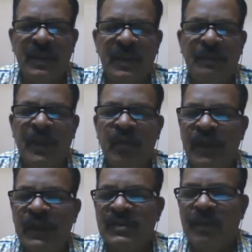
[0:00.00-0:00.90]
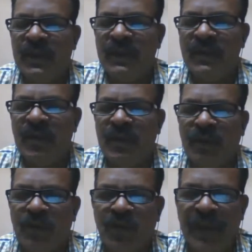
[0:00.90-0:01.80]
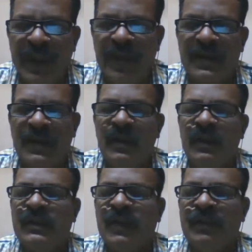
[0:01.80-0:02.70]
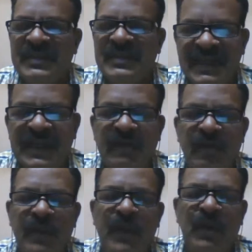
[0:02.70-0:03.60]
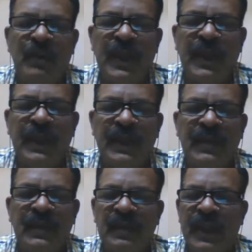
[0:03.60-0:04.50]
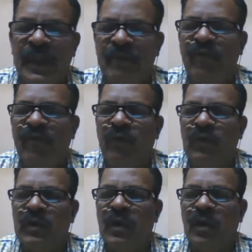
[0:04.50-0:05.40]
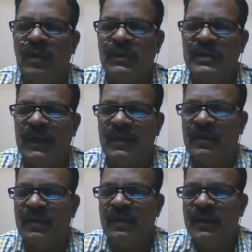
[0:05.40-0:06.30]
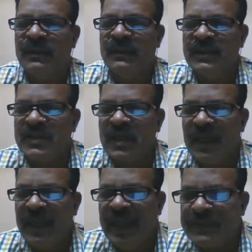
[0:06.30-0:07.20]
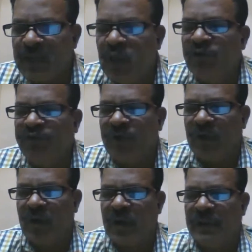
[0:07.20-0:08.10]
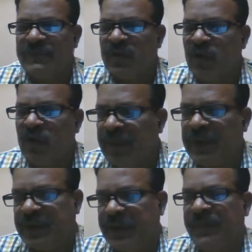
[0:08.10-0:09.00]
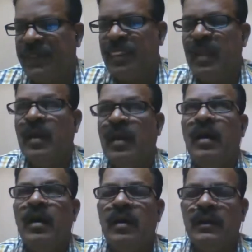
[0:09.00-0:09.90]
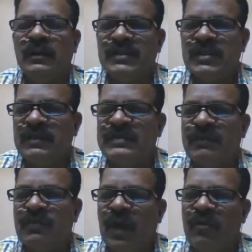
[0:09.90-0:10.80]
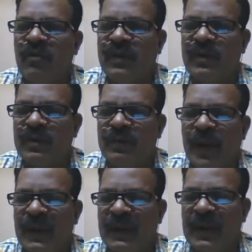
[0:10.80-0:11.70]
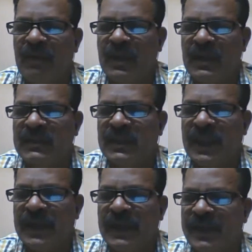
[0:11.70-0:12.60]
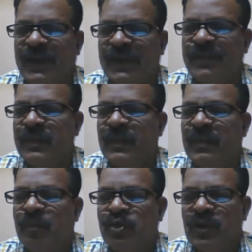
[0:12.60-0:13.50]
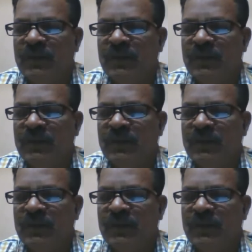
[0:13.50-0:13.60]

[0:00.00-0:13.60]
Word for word: In when somebody is not able to get the basic requirement of like uh, like food, clothes, shelter. This is called absolute poor or absolute poverty. Uh, this concept what we find in our country like India. Most of the